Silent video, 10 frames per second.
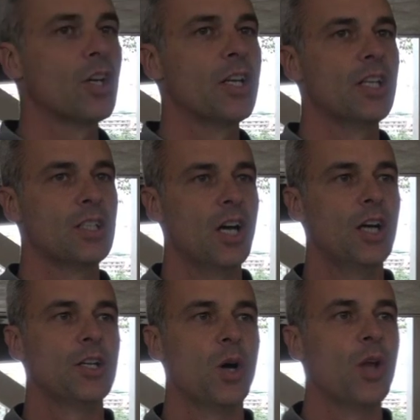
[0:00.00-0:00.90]
looking at
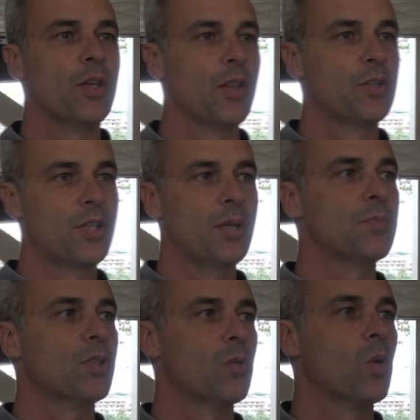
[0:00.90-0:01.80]
uh, you know all the other
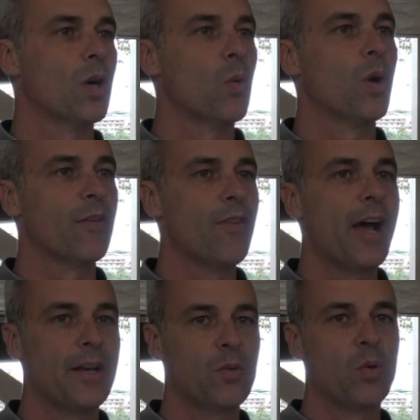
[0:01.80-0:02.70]
teams that were, were
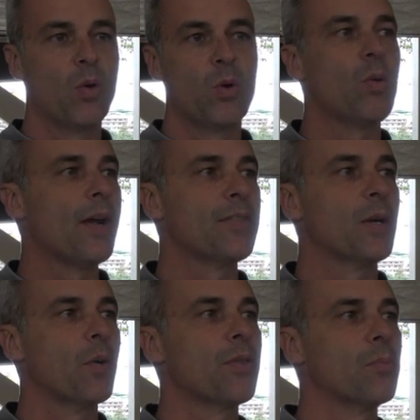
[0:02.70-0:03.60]
invited, we're, we're right
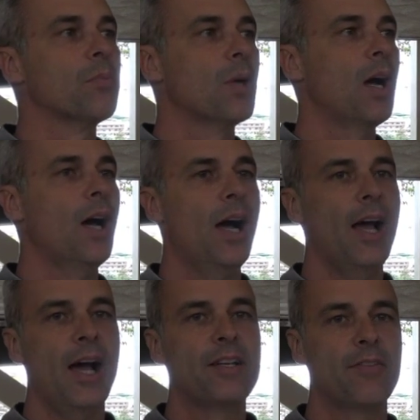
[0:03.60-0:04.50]
there with them.
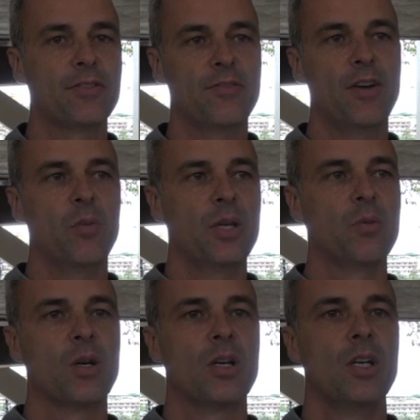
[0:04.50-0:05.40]
I, definitely felt we
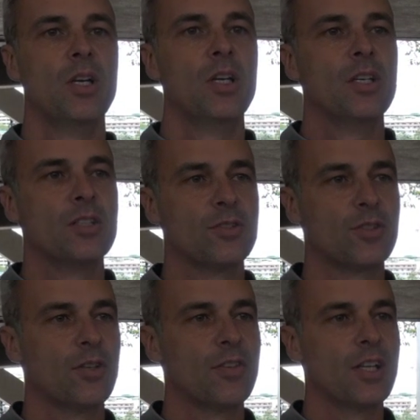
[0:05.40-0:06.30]
were
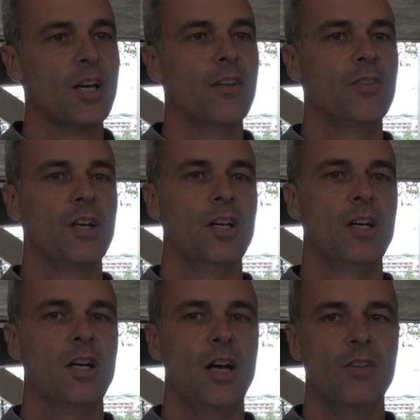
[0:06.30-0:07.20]
deserving of
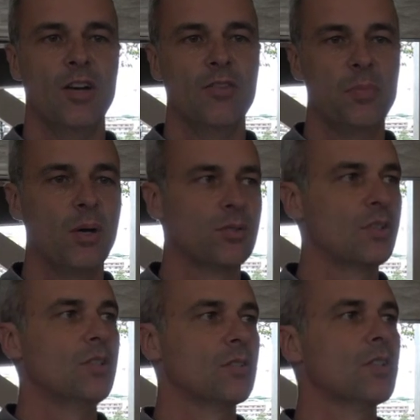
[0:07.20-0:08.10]
uh, of, of
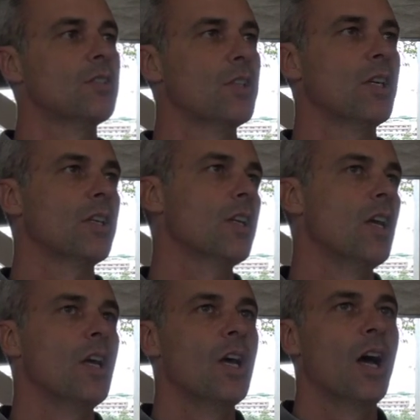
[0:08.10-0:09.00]
postseason this year, and
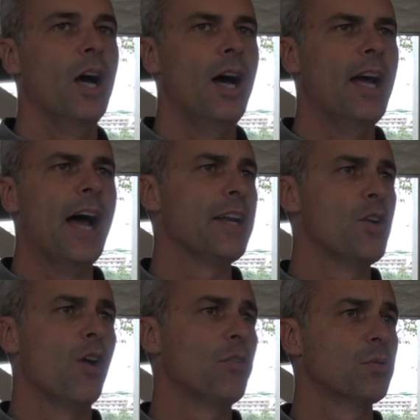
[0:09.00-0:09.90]
uh, I, I,
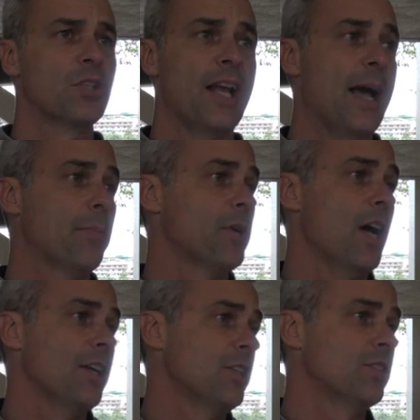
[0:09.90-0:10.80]
didn't know if it was going to happen or
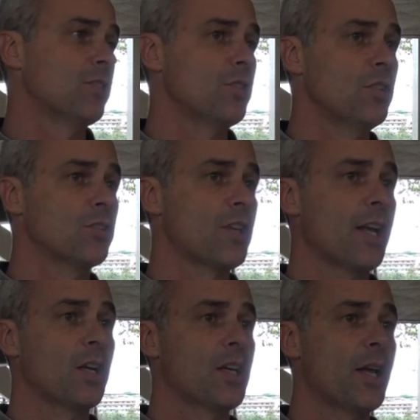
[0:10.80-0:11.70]
not. You just you just
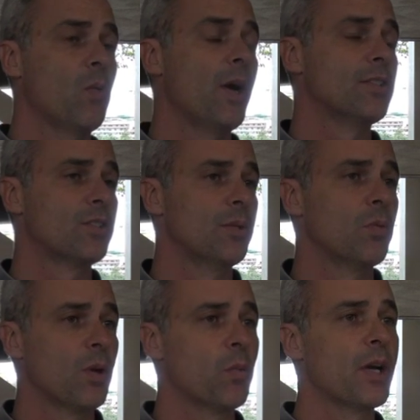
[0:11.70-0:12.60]
kind of kind of wait and see.
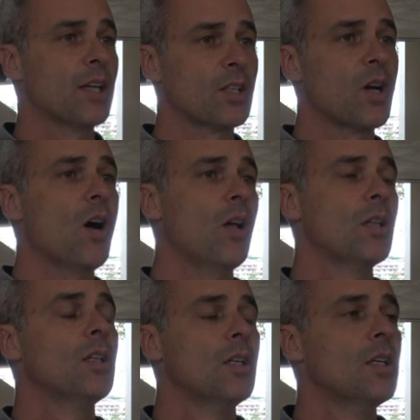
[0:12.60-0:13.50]
But when we got the call,
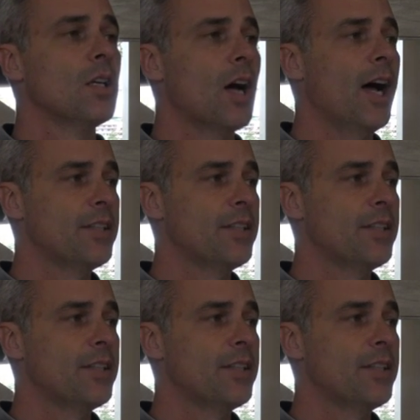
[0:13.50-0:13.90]
uh, I,